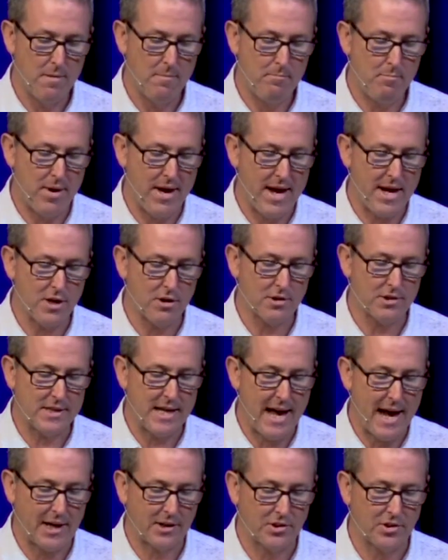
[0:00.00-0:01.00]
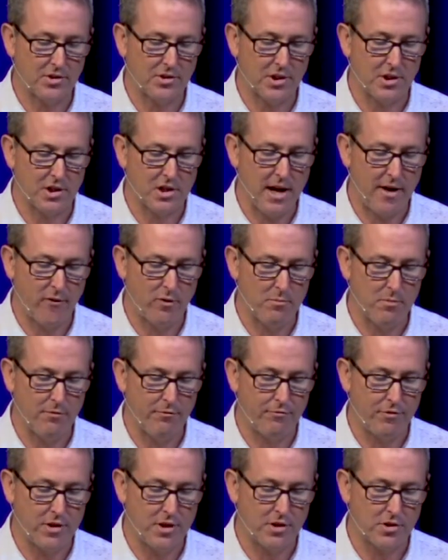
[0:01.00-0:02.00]
Pay your taxes and government
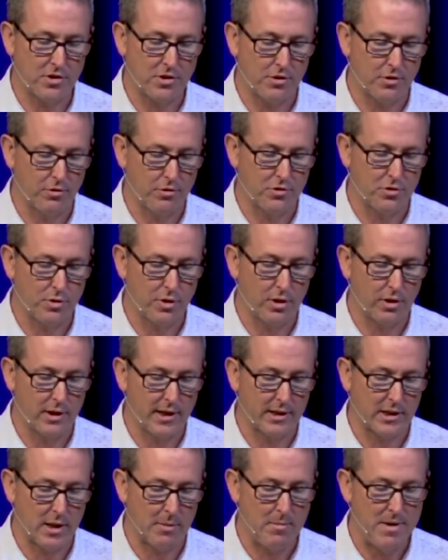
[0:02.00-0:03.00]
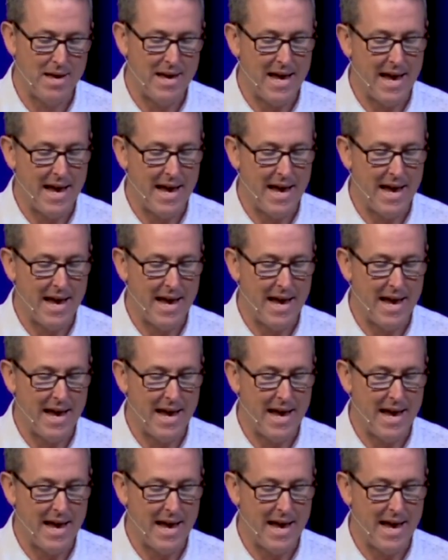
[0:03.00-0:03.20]
fees to those who collect them,